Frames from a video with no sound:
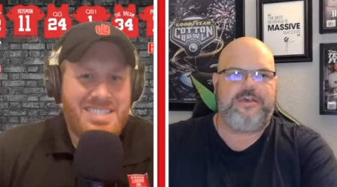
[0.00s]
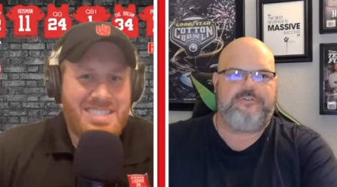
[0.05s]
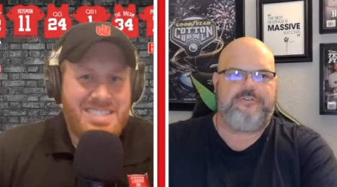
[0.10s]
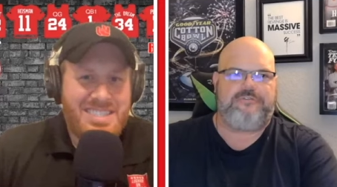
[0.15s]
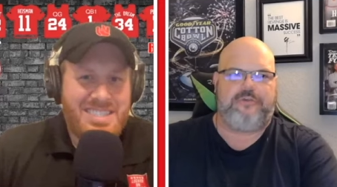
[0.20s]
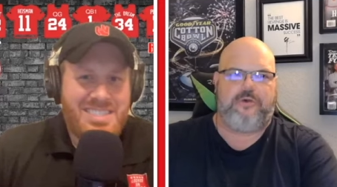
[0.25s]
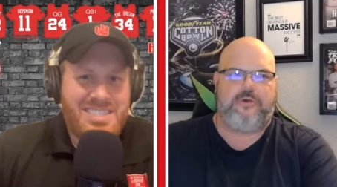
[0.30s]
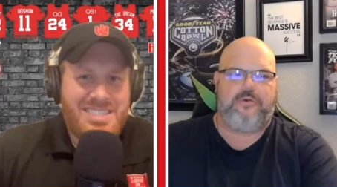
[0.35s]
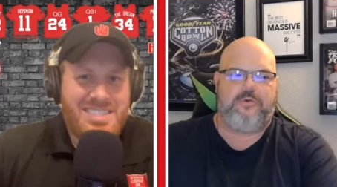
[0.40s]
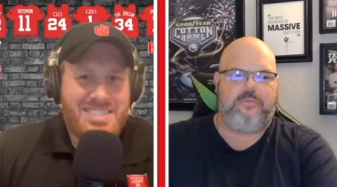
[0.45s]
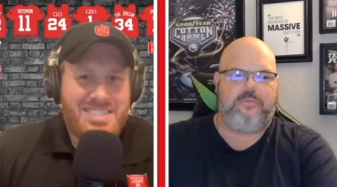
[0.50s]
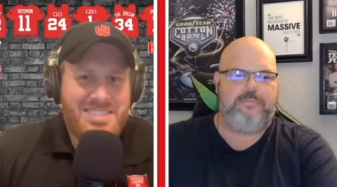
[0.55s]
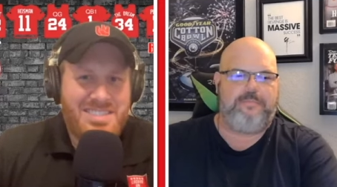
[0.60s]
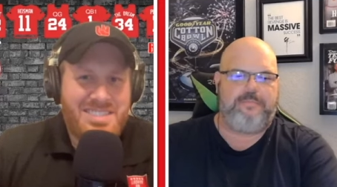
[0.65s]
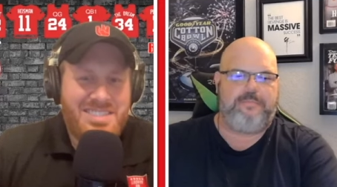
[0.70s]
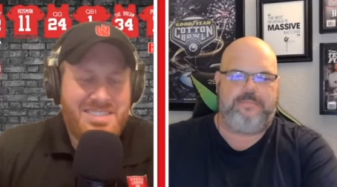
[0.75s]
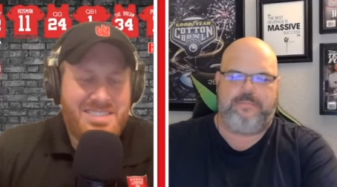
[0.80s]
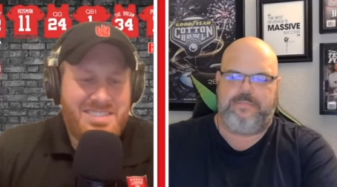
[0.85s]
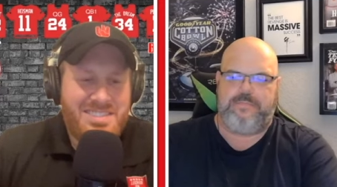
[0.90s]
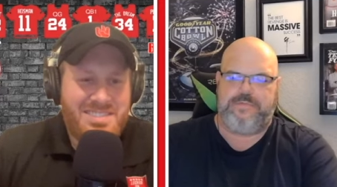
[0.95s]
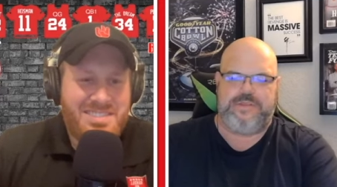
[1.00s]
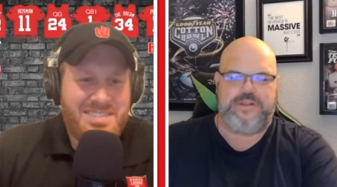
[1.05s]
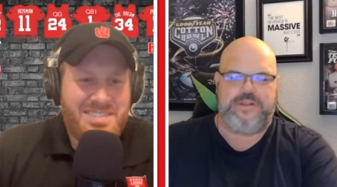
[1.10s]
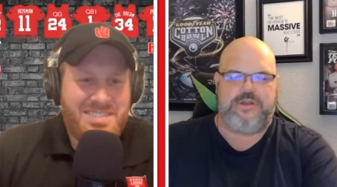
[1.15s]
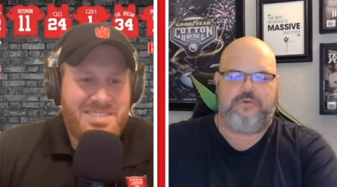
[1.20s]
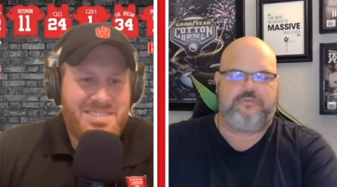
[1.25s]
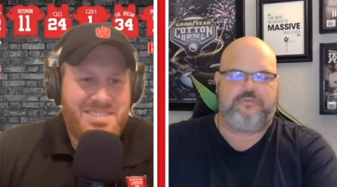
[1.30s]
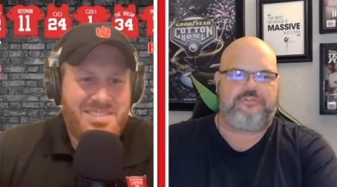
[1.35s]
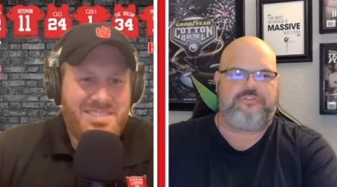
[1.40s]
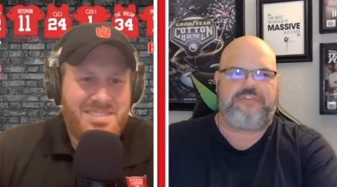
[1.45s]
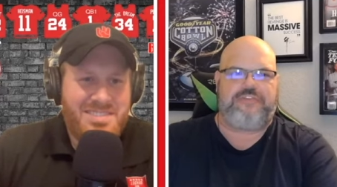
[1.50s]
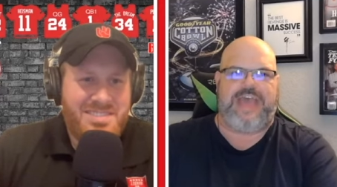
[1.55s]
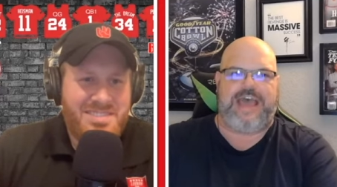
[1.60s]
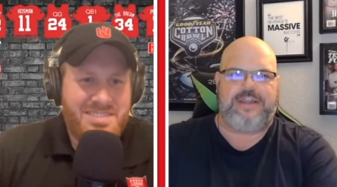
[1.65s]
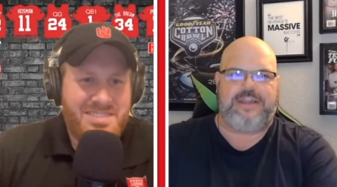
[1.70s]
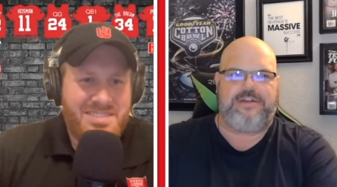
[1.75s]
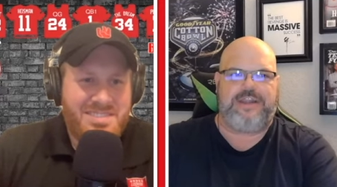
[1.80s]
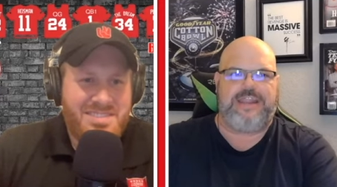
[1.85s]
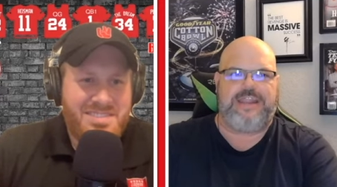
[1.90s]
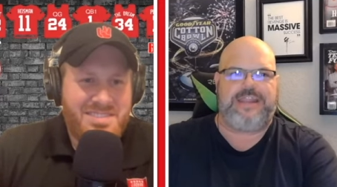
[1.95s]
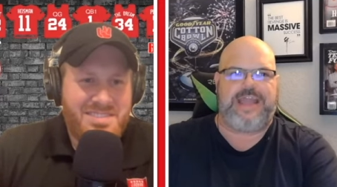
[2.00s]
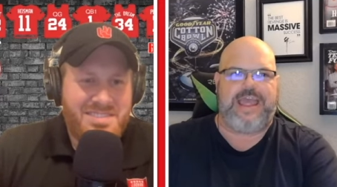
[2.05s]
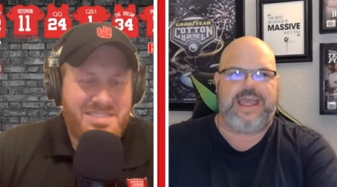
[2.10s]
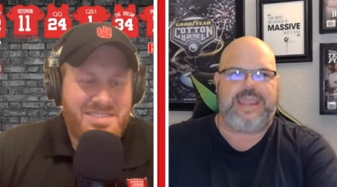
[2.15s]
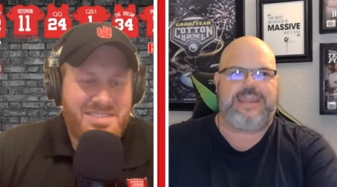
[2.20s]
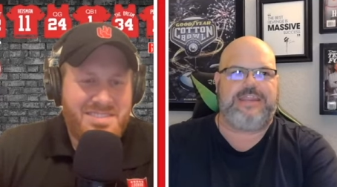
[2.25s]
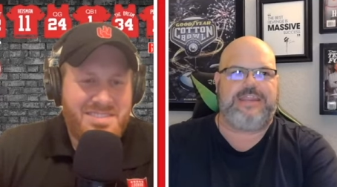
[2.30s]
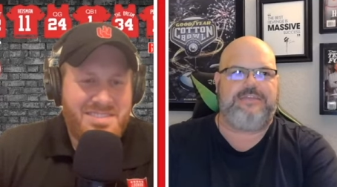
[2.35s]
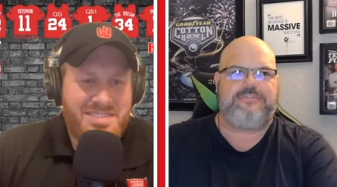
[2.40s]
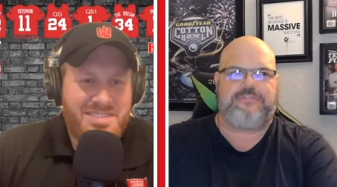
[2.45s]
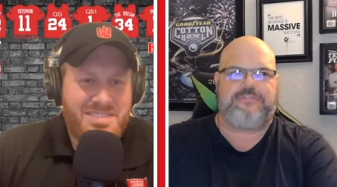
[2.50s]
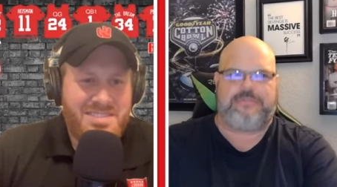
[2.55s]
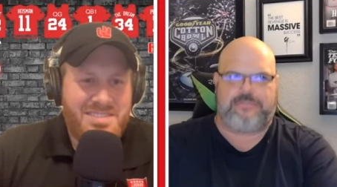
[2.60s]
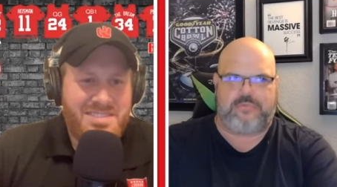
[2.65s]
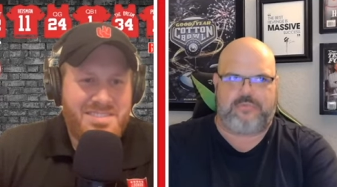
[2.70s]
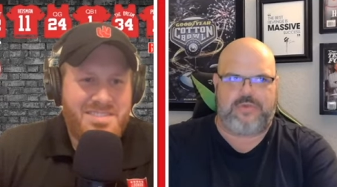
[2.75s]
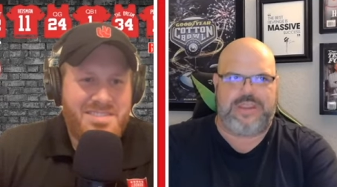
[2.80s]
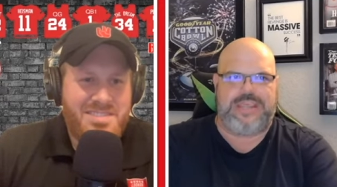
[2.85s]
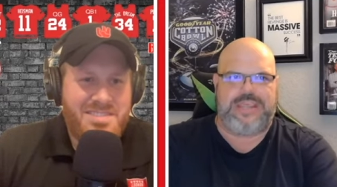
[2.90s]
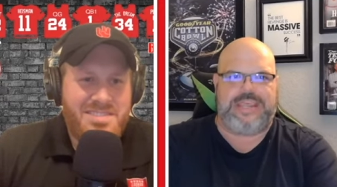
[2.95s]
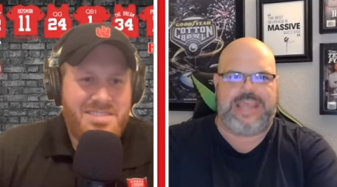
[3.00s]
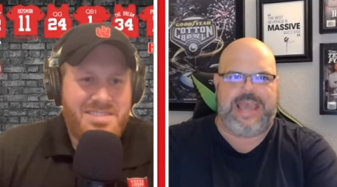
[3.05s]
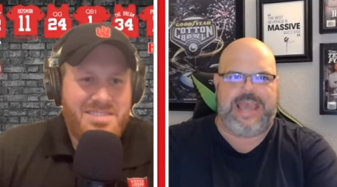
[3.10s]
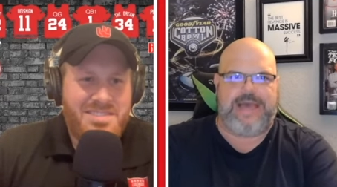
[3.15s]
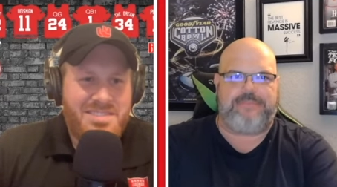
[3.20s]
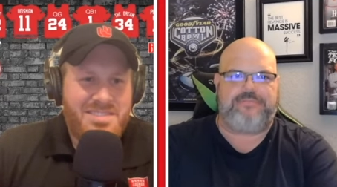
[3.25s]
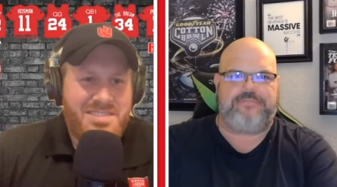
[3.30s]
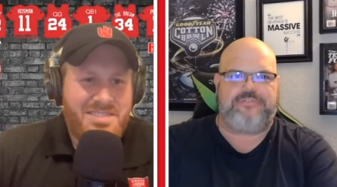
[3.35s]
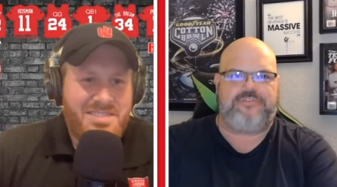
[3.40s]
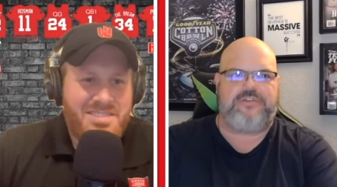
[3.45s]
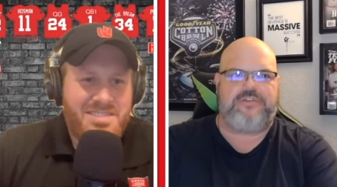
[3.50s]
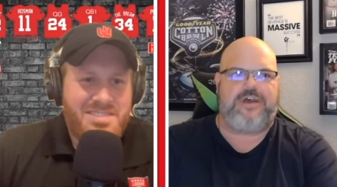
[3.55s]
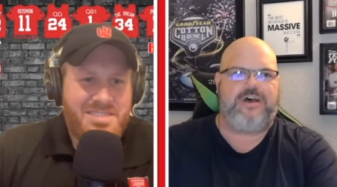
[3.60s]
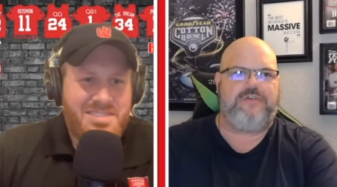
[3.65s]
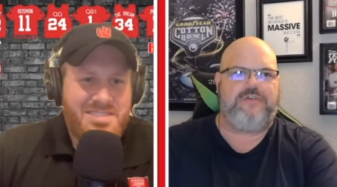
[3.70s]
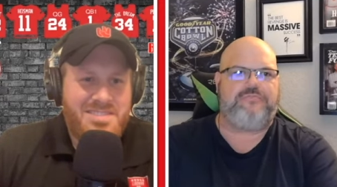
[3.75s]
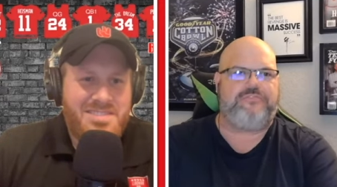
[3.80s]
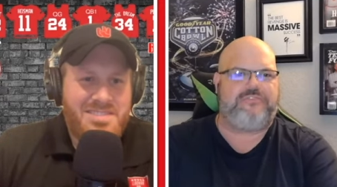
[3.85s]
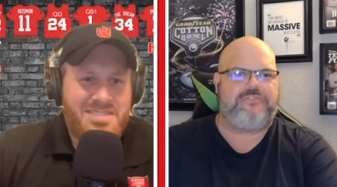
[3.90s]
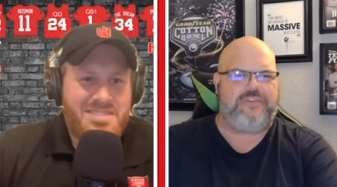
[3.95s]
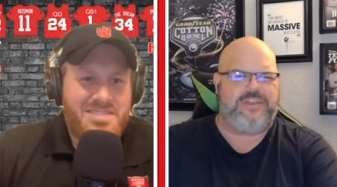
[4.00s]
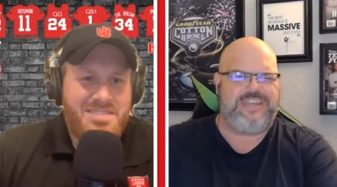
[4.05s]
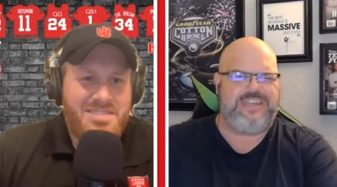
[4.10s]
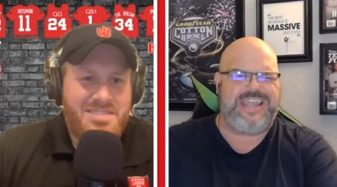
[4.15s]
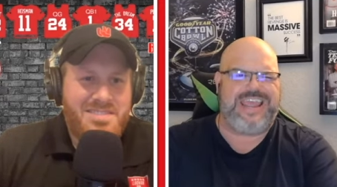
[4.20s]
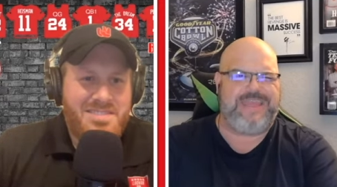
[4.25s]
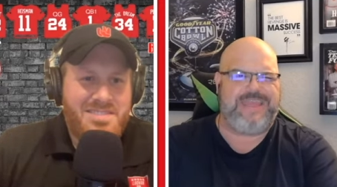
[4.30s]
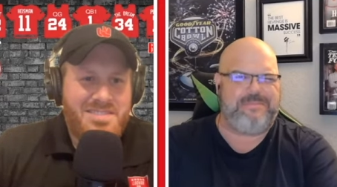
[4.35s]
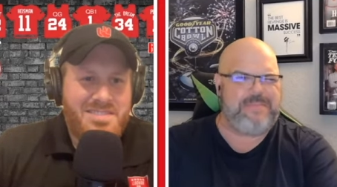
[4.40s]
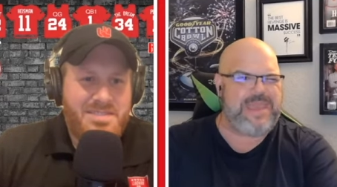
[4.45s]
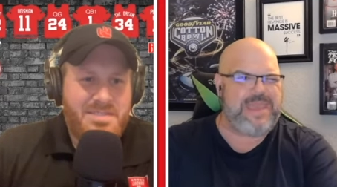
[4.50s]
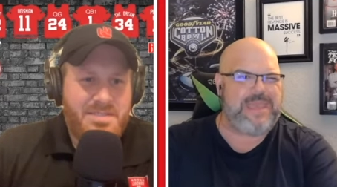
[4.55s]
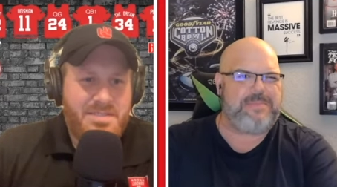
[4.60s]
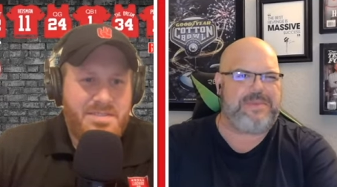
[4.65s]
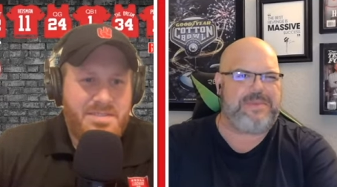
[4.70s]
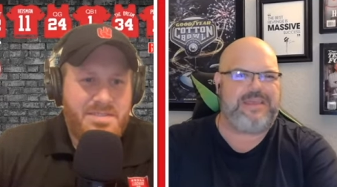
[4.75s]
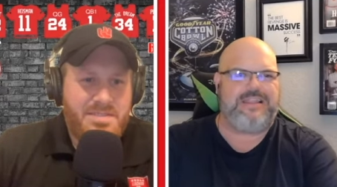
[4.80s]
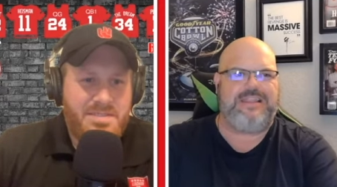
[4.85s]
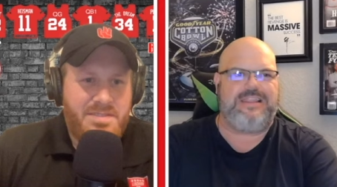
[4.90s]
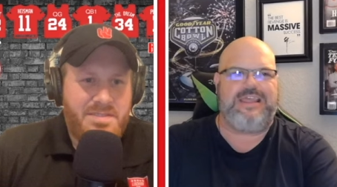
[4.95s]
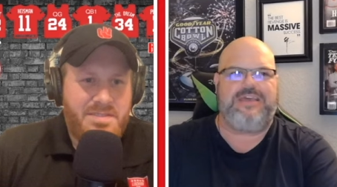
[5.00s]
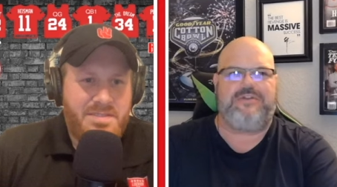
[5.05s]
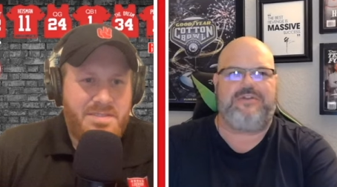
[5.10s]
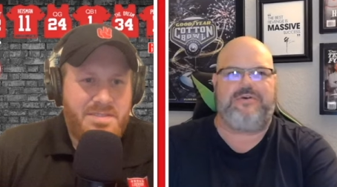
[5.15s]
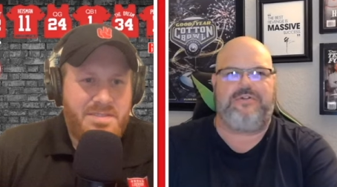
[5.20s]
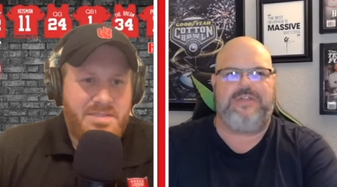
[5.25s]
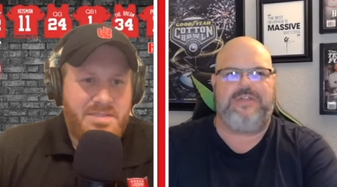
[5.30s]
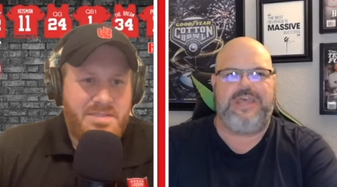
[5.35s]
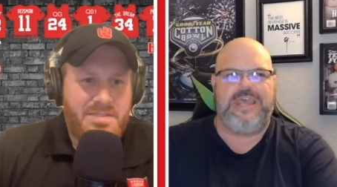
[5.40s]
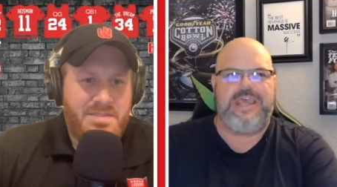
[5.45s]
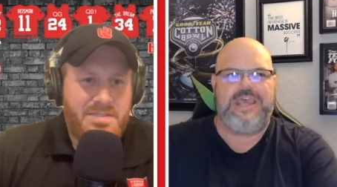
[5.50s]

Speaker 1: So, you know, Saturday night is some recap stuff, Sunday maybe a little,